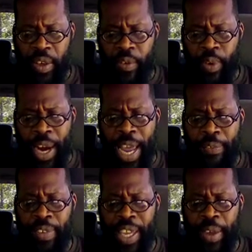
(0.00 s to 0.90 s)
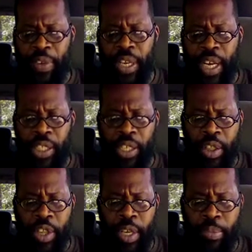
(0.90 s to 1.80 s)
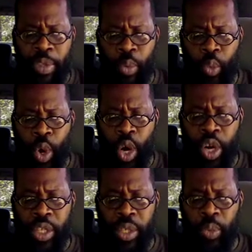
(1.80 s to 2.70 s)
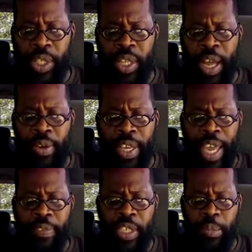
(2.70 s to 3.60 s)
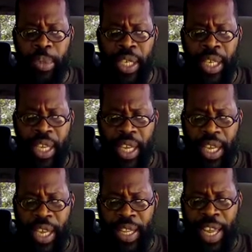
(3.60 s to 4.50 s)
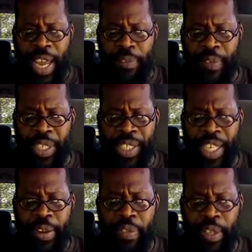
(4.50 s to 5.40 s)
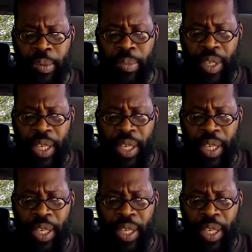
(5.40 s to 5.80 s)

For I have given unto them the words which thou gavest me, and they have received them,